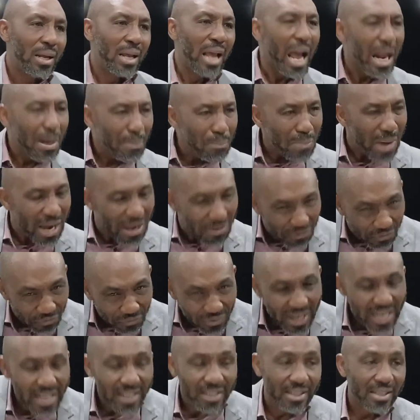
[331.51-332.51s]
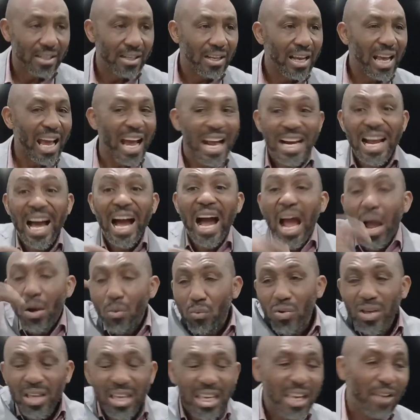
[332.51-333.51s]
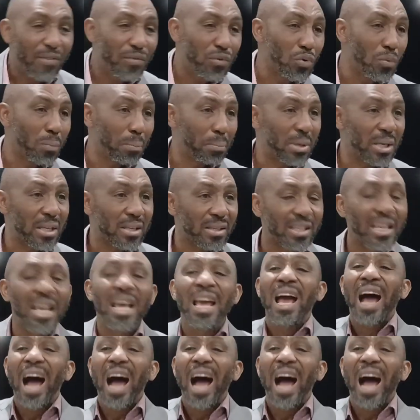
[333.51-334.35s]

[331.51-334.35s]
at my feet, and I will give you peace.